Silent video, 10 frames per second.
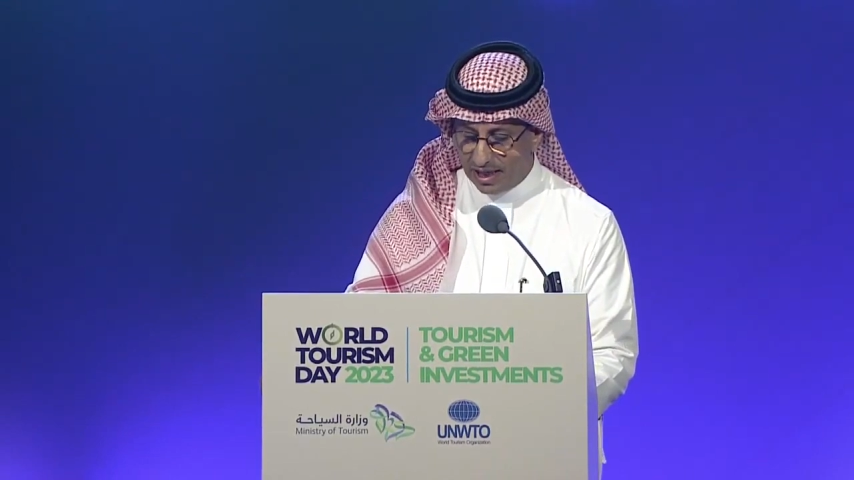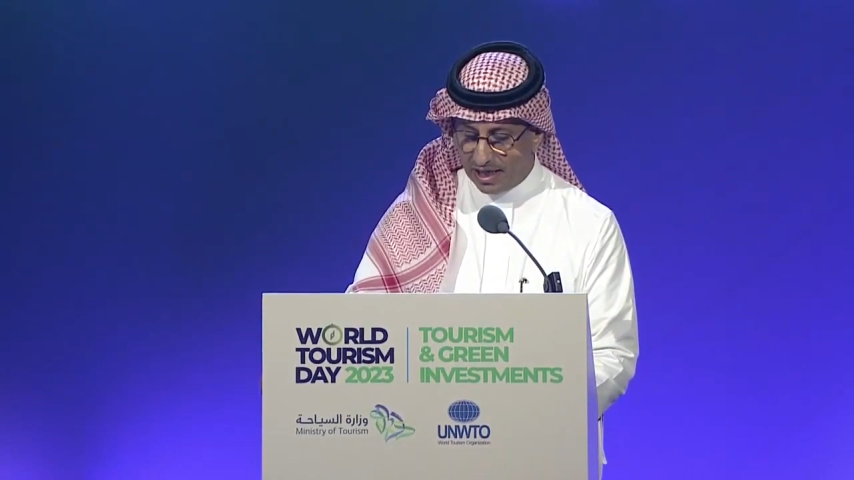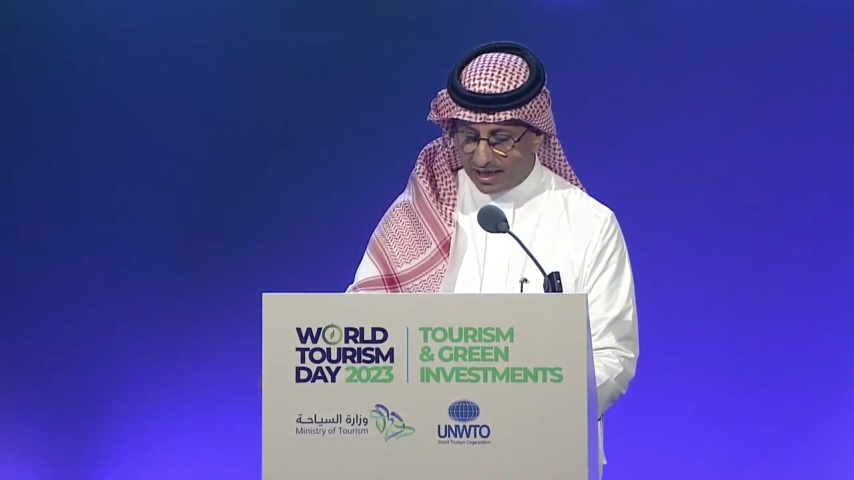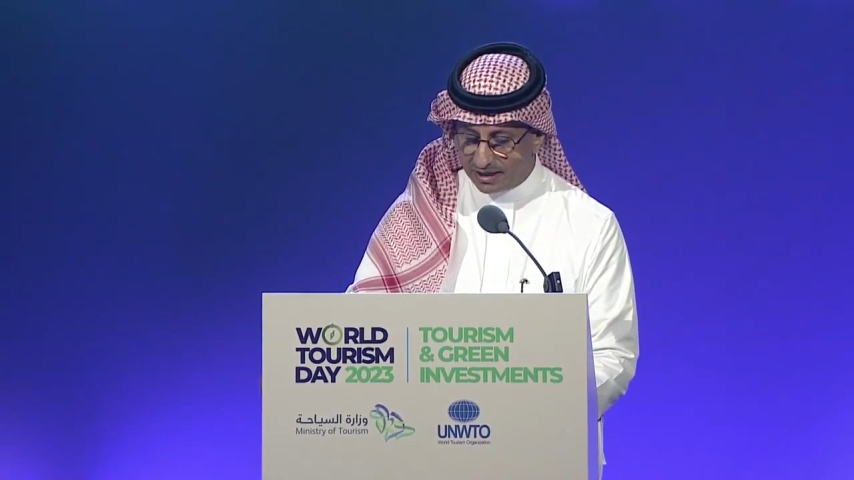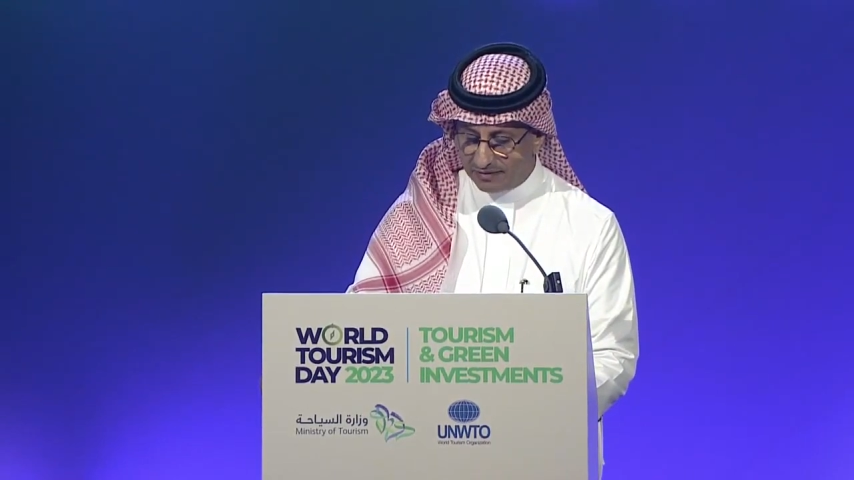
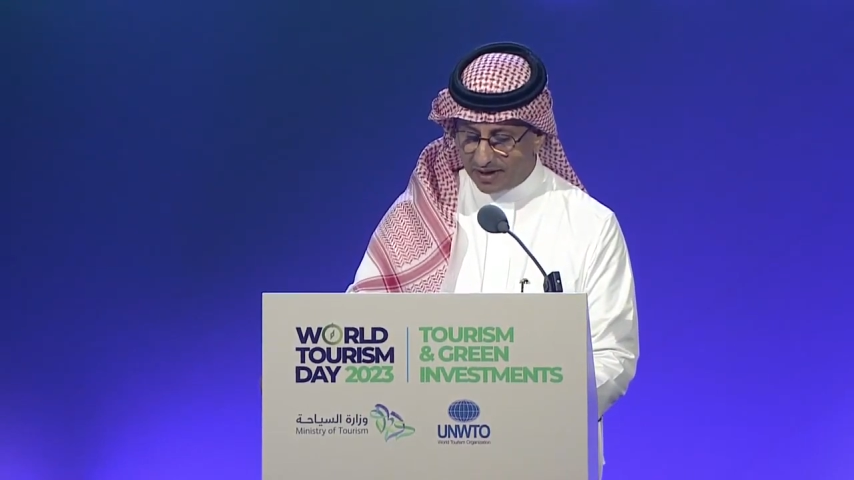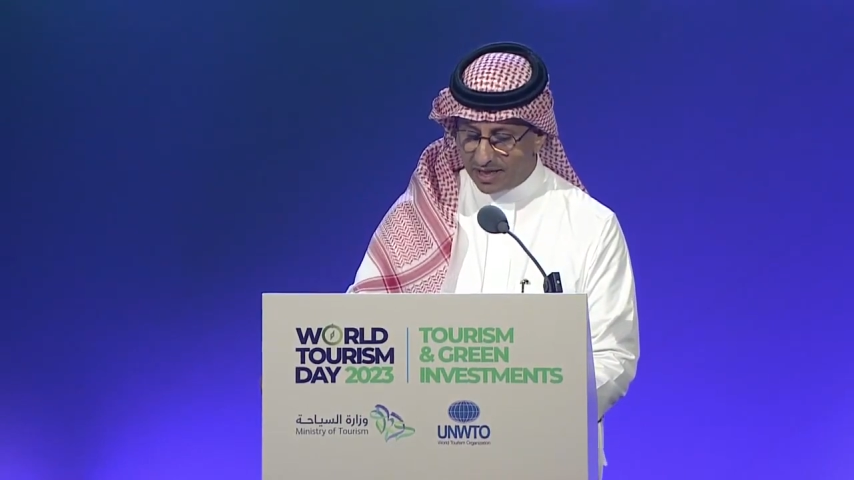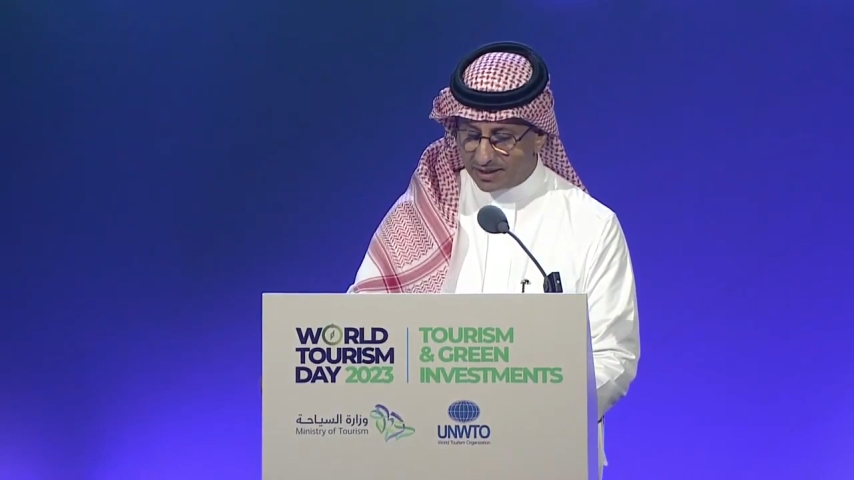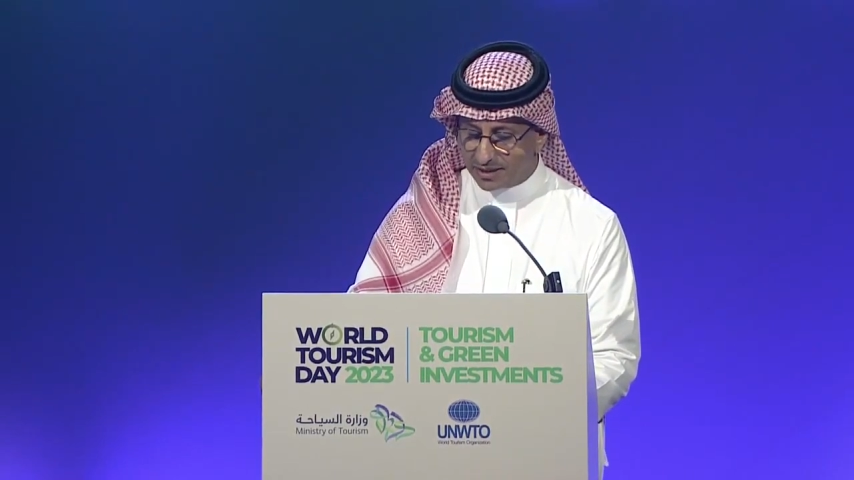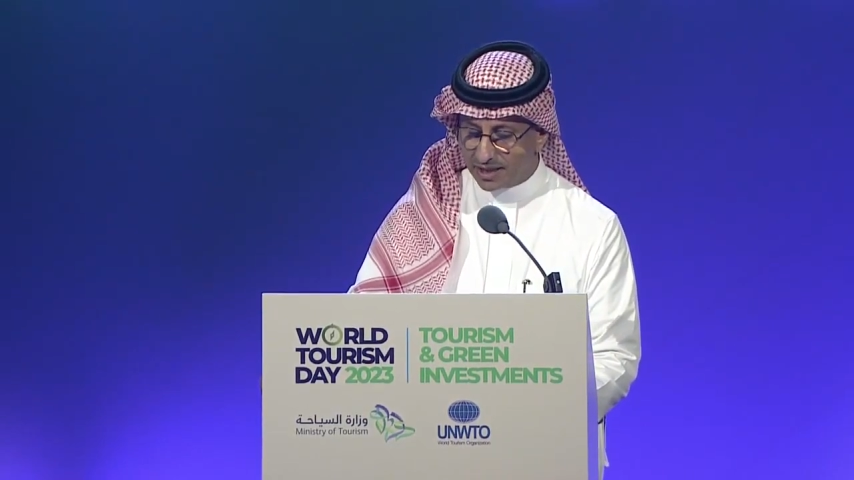and
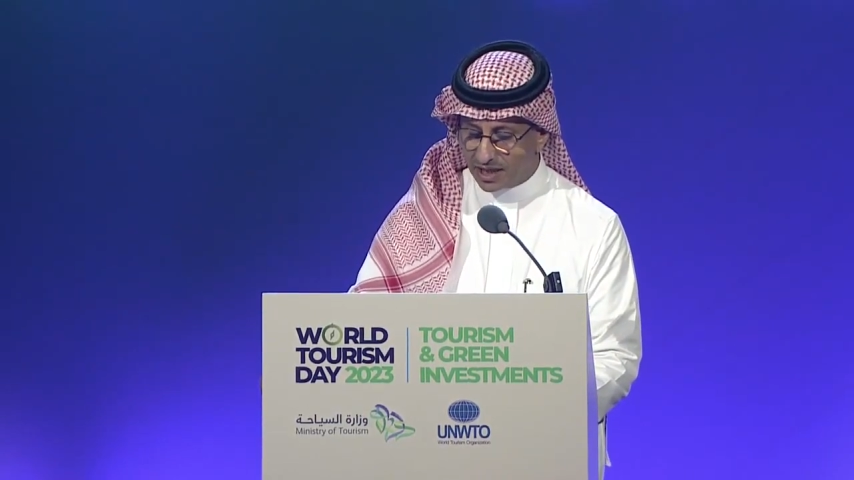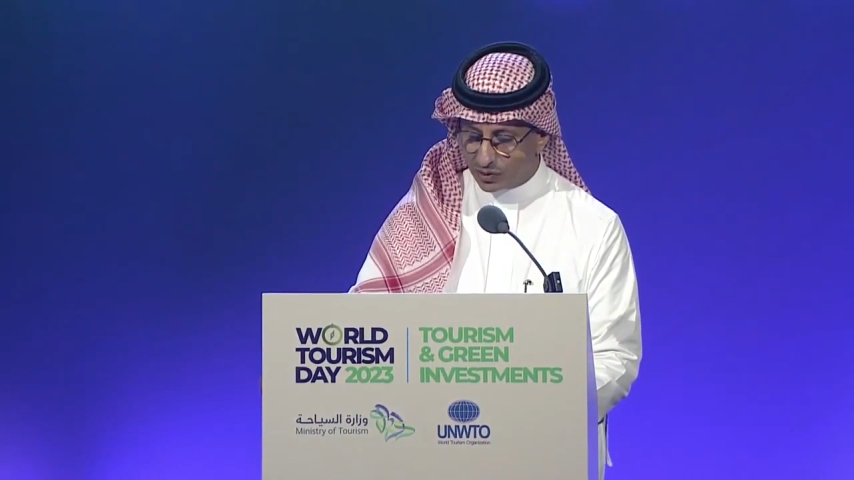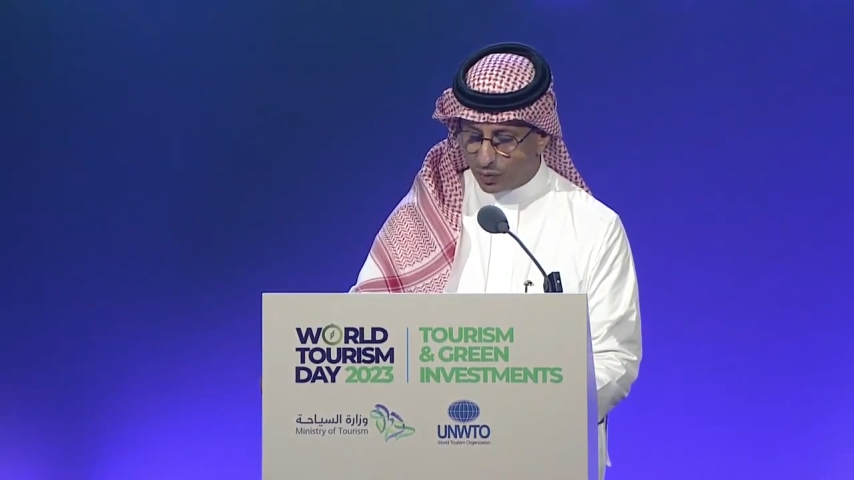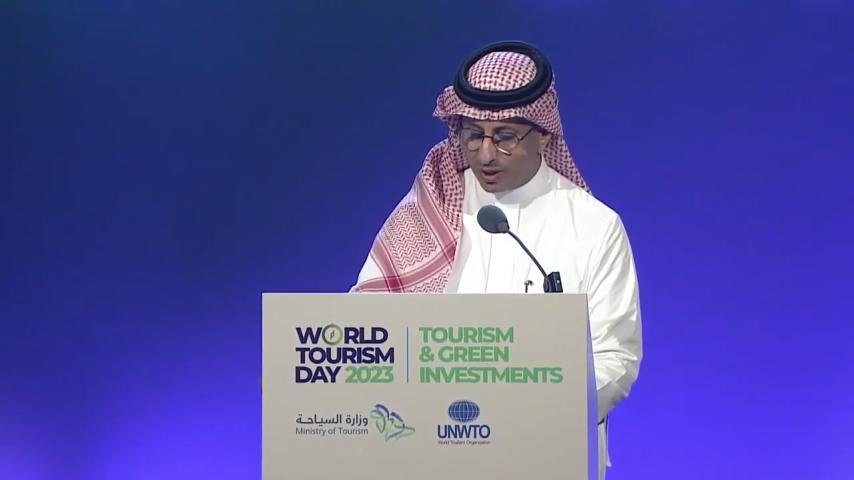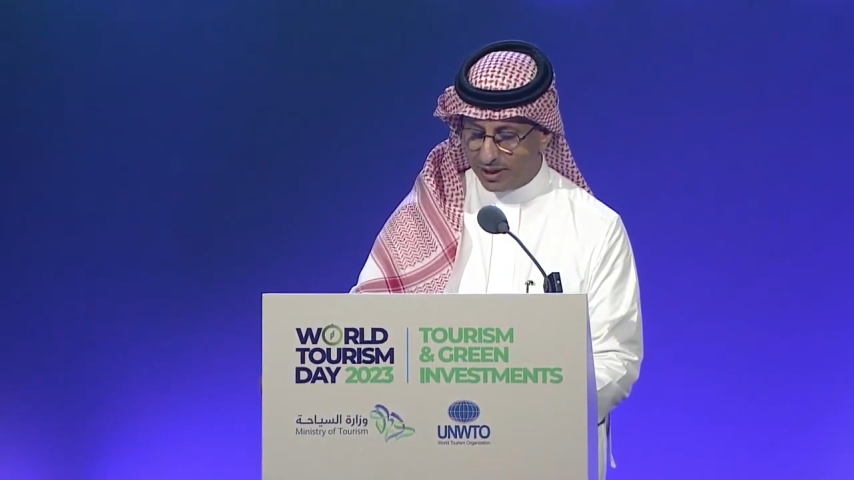advance
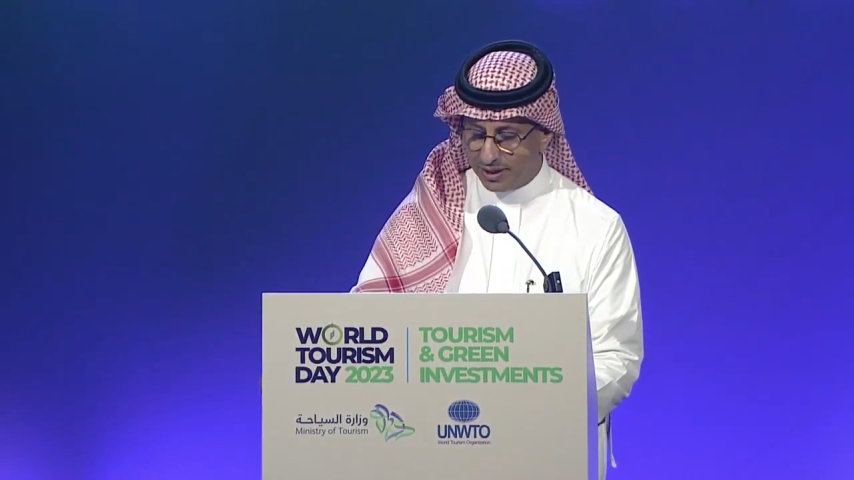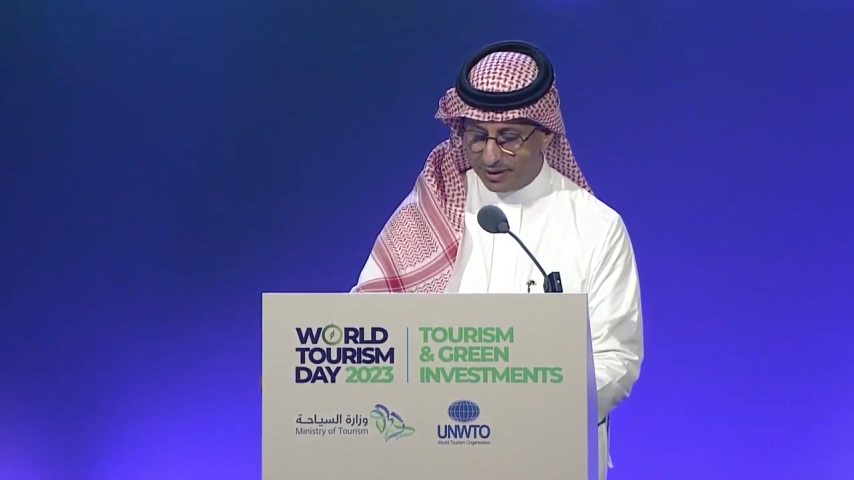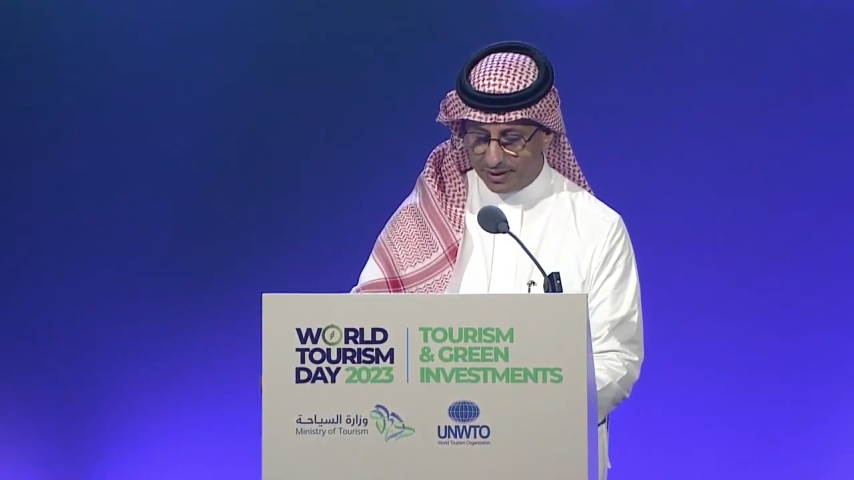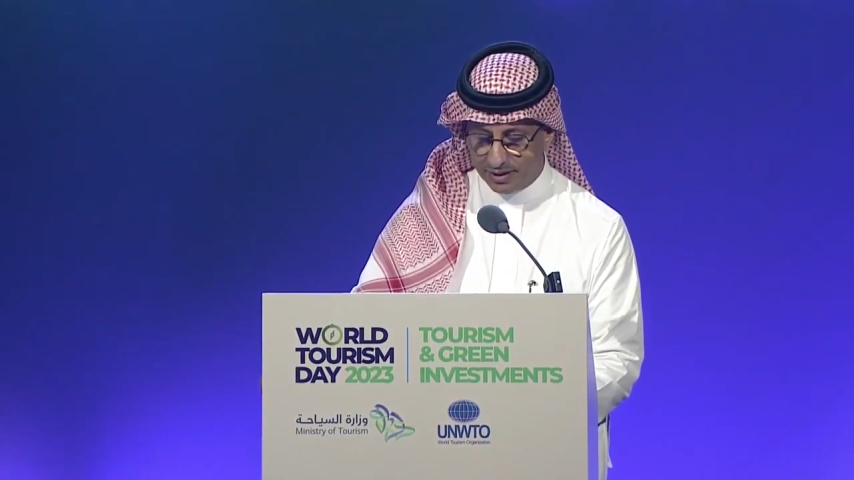as one,